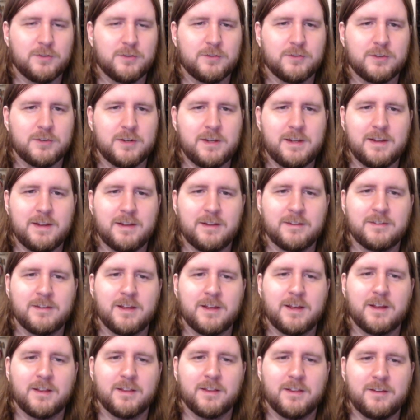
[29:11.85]
Jeez,
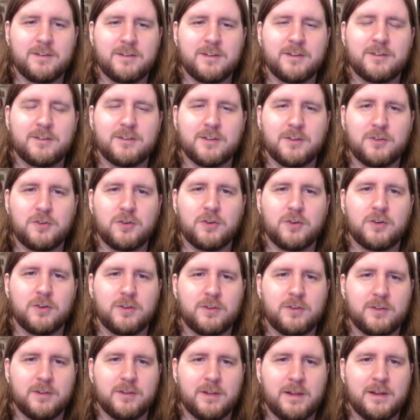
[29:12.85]
this is such a
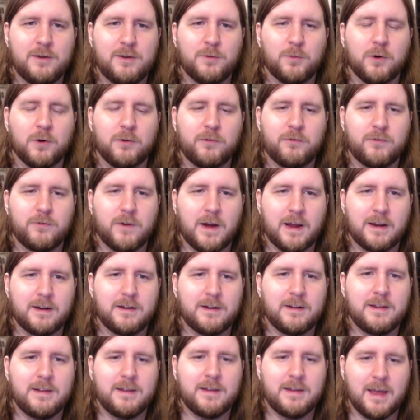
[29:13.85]
good scene. We're
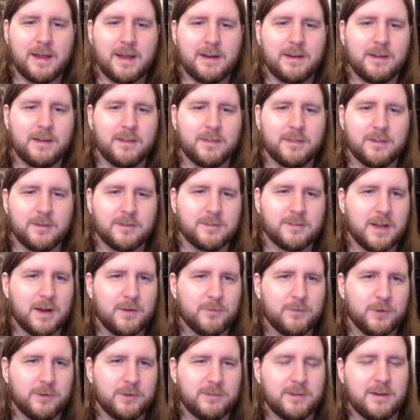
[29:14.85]
finally getting this
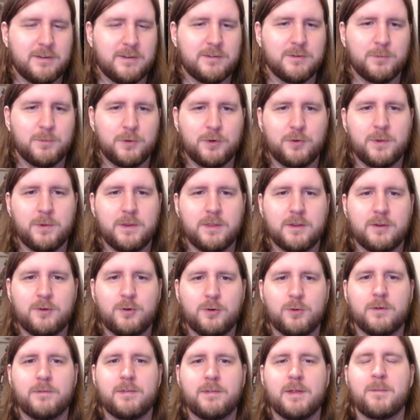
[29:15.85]
conversation between the
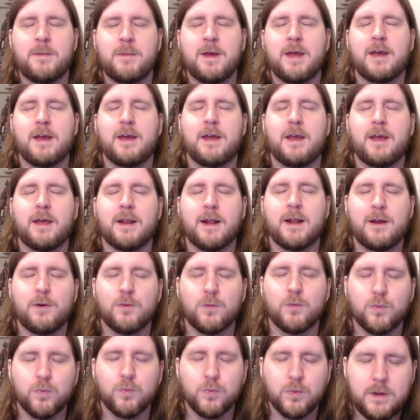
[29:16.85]
two of them, and I
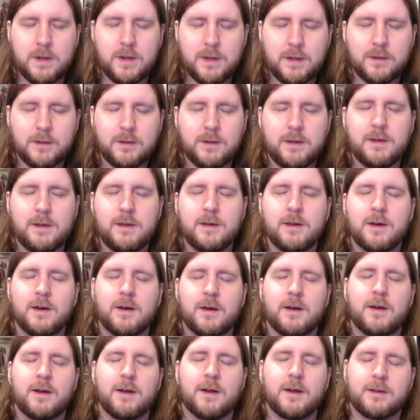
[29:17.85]
really,
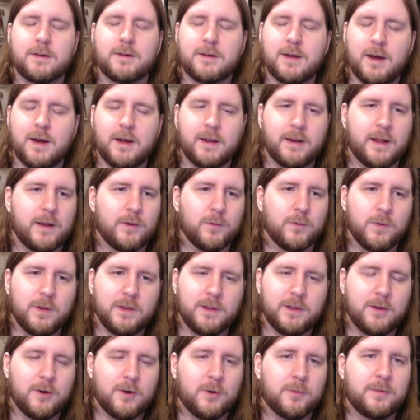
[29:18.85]
God, I
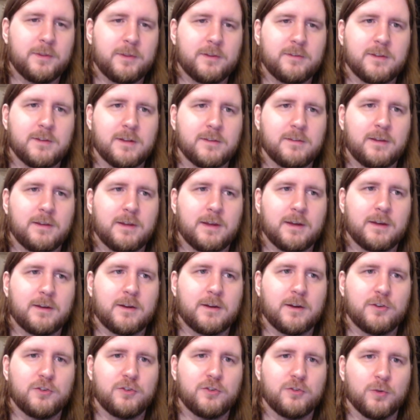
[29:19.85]
really hope this doesn't get
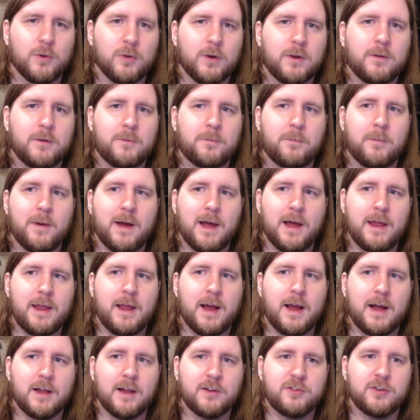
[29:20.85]
cut short by
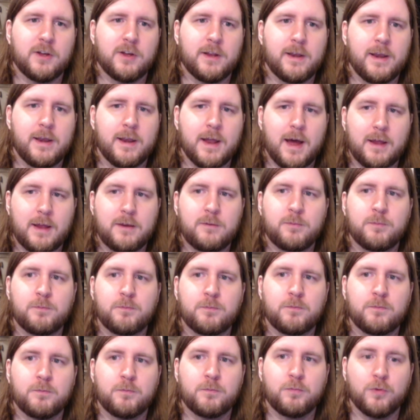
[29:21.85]
Asha not
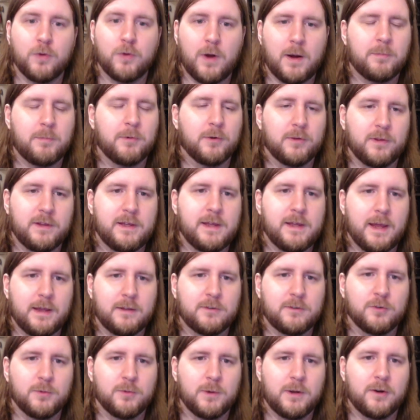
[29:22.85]
properly
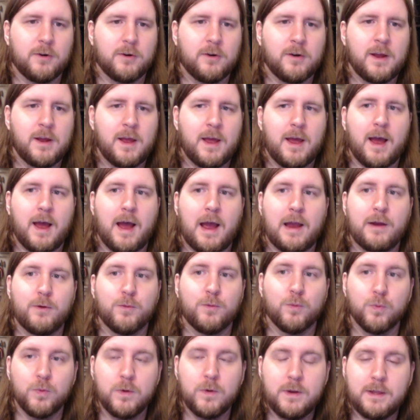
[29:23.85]
answering her. I
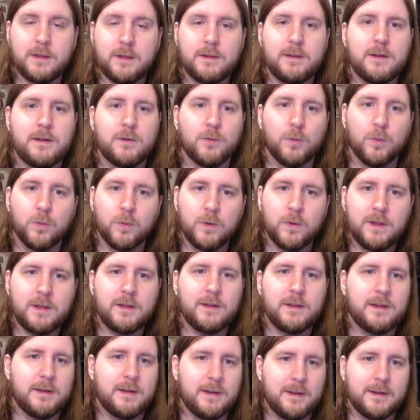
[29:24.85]
really,
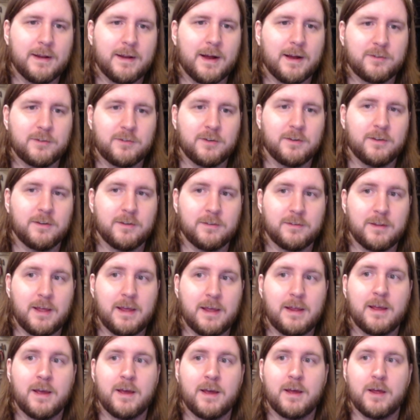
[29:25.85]
really need Asha to
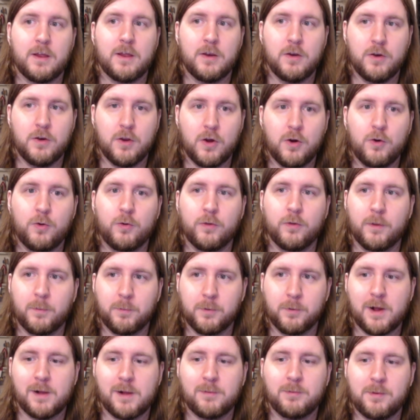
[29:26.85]
say, no, the
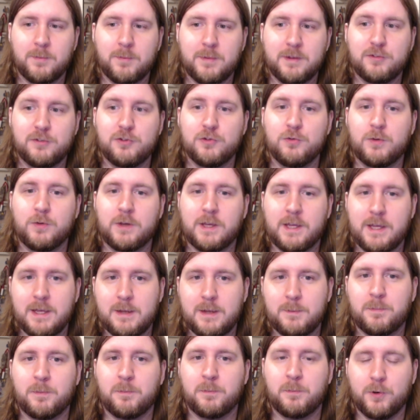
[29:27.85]
problem is you
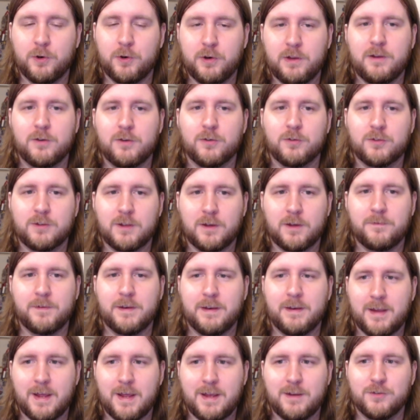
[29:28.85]
keep putting yourself
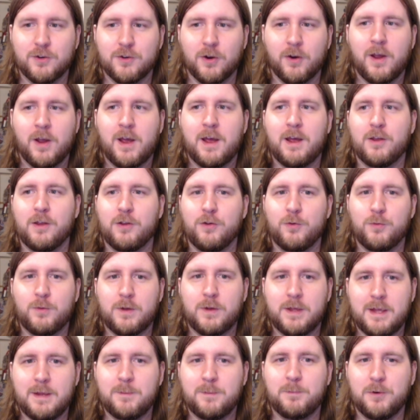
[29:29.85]
in danger. You
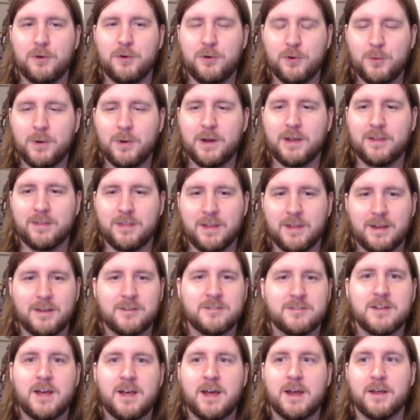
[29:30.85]
keep doing
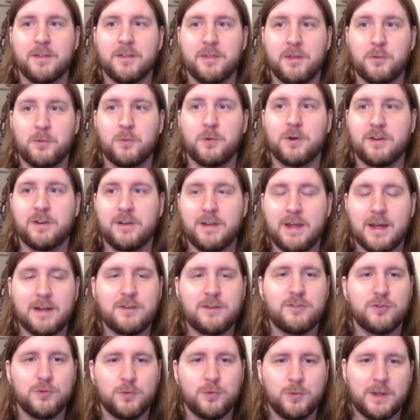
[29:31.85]
things that would
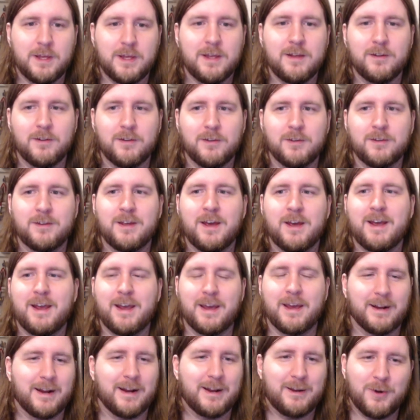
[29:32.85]
get you killed.
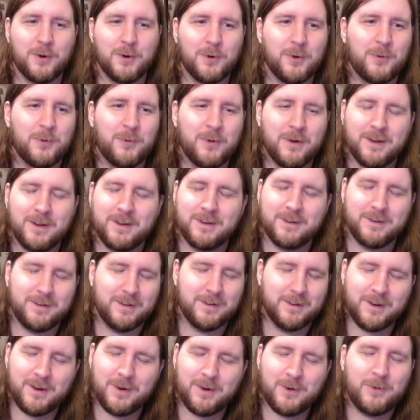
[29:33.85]
And I know,
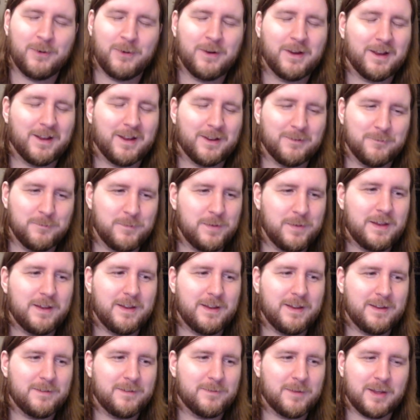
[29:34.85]
you know,
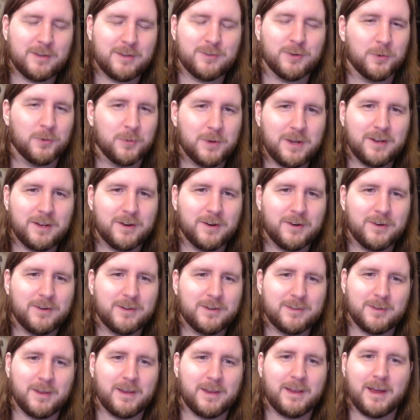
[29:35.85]
me as a reader,
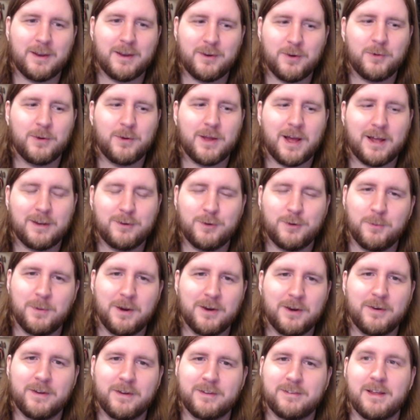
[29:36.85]
it's like I know God
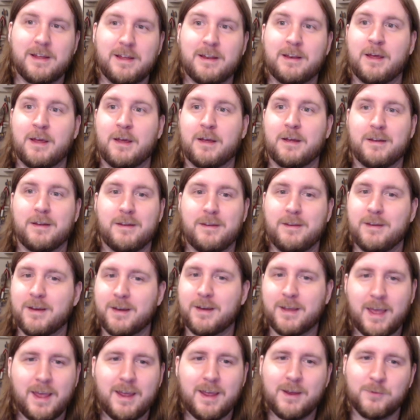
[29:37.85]
Kubera said, you
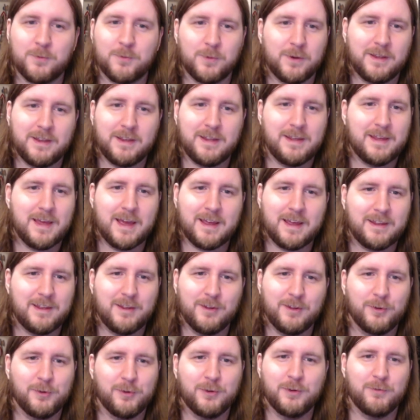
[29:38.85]
can't really get
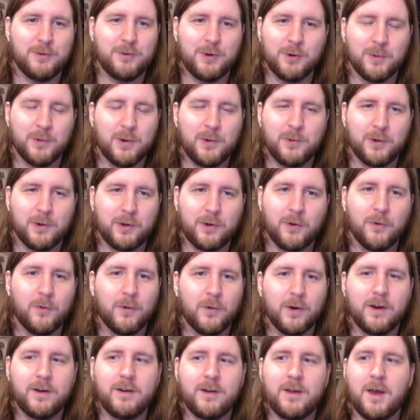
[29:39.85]
killed of your own
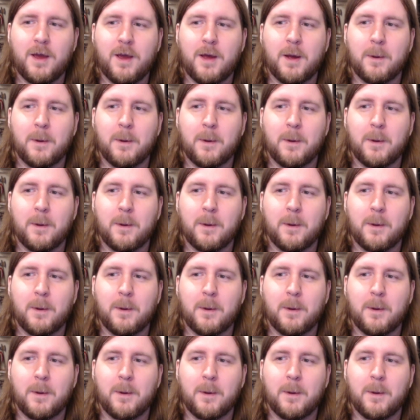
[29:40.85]
accord.